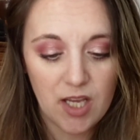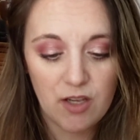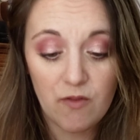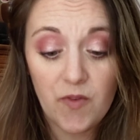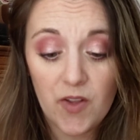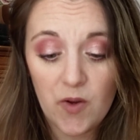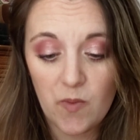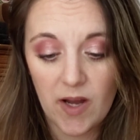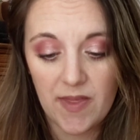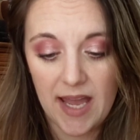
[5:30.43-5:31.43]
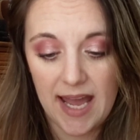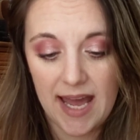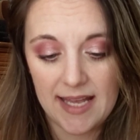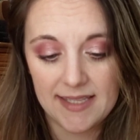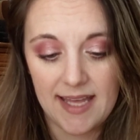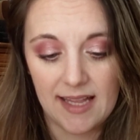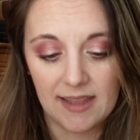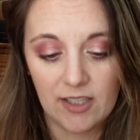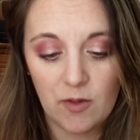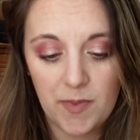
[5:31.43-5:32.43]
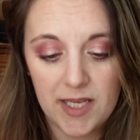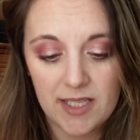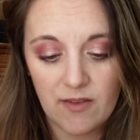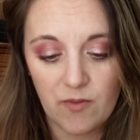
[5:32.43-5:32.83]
You feel the one that has that little piece